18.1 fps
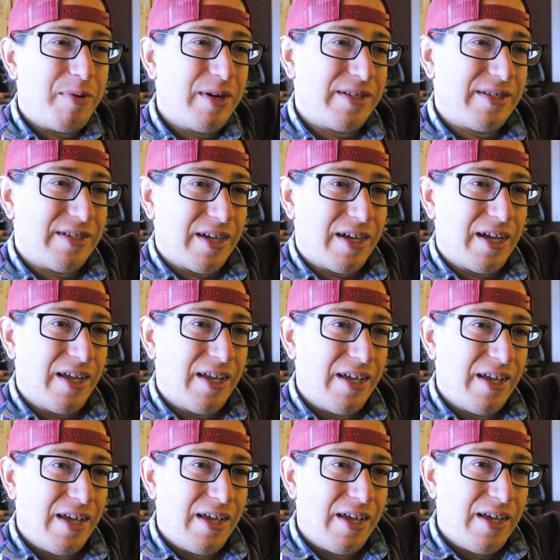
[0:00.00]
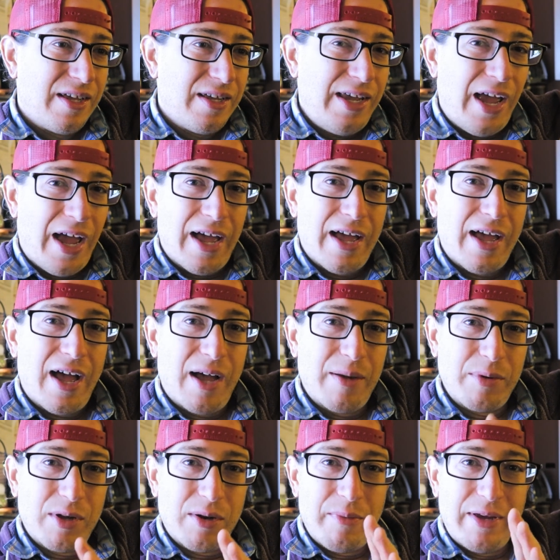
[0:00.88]
But uh, yeah,
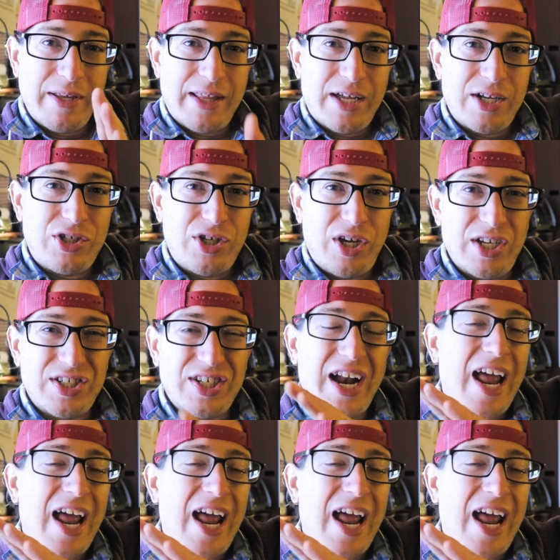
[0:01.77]
I'm gonna make that change.